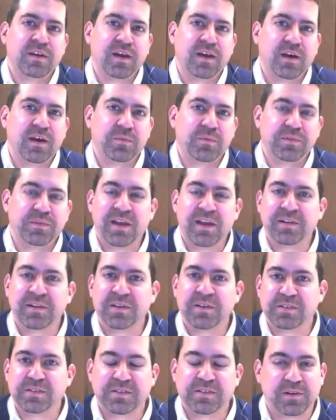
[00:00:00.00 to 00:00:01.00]
Well, that
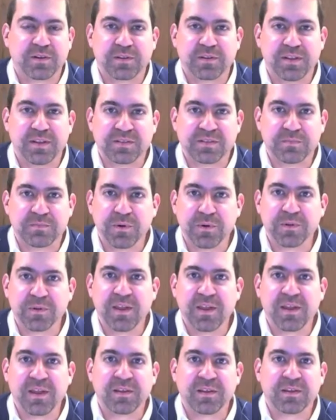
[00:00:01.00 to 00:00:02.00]
necessarily isn't
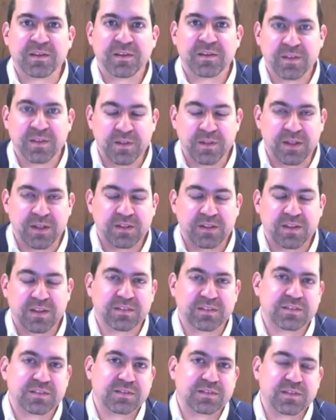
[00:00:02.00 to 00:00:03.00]
bullying. You know,
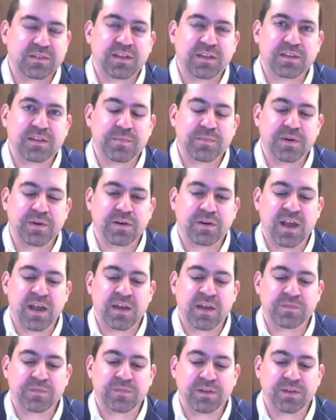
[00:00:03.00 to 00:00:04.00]
that's likely a pure
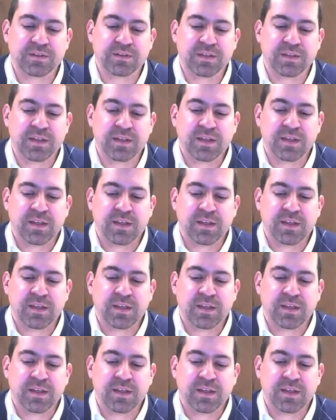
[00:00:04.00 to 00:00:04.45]
conflict.